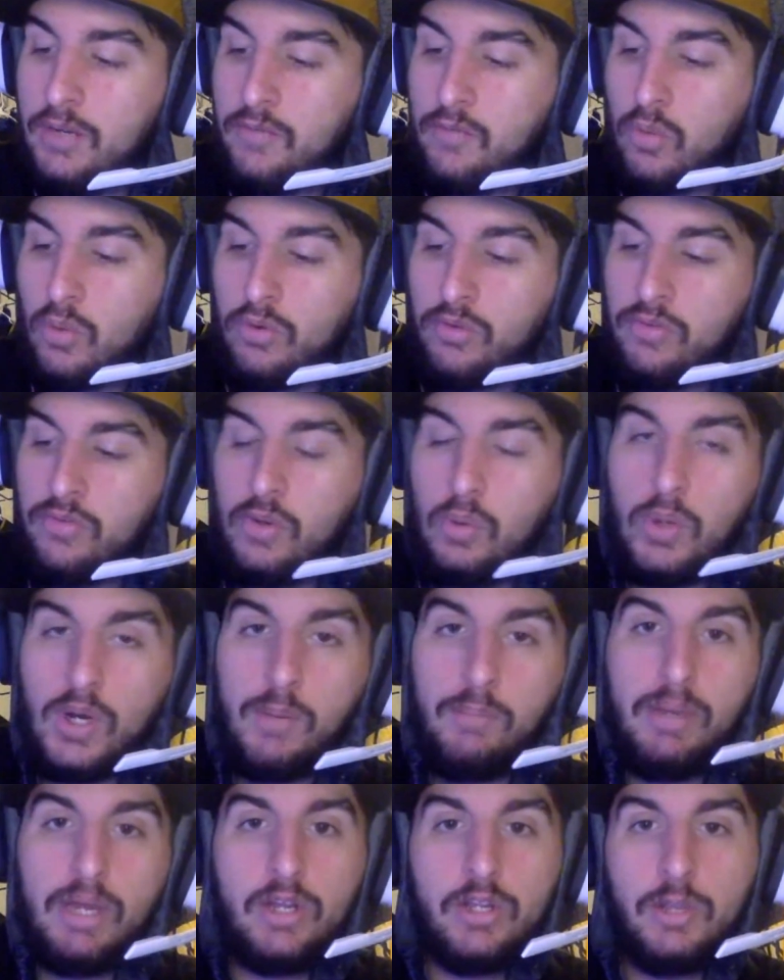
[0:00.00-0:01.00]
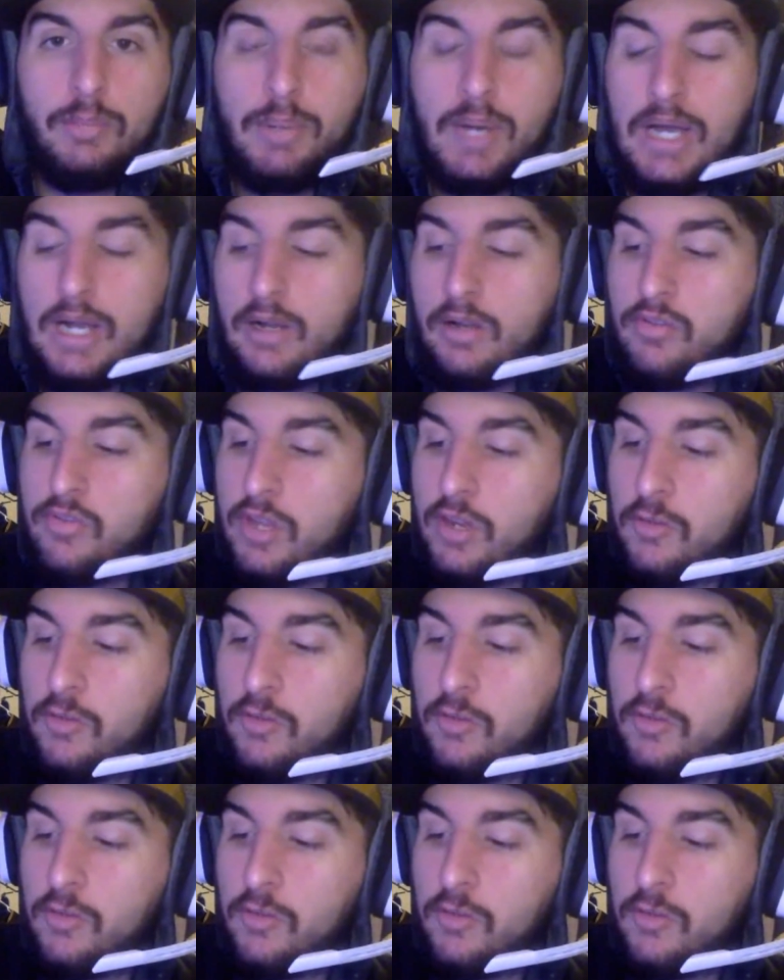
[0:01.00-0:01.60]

Of course, if you want to bet on the Pirates,